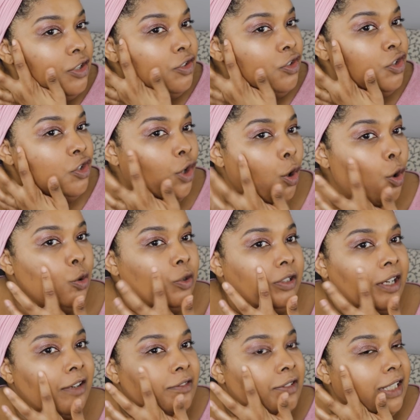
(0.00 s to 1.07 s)
so
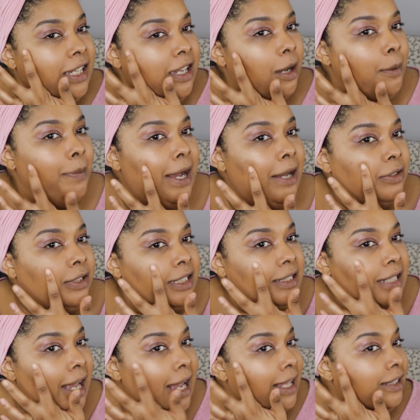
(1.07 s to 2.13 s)
lovely about
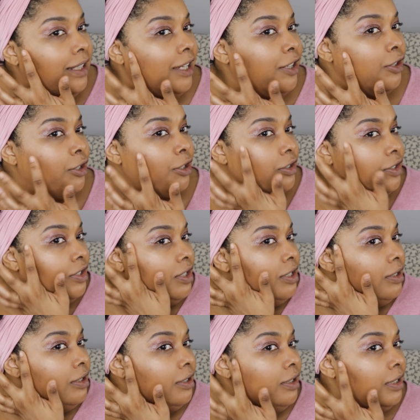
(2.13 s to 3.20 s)
these highlighters.
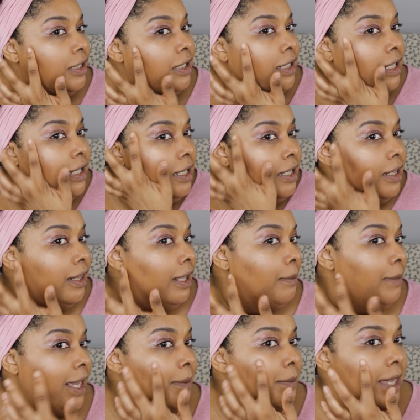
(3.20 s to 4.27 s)
They
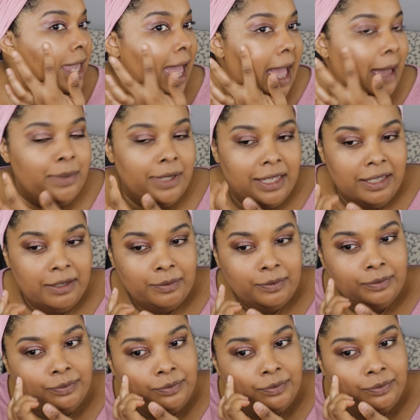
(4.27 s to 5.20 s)
make me happy.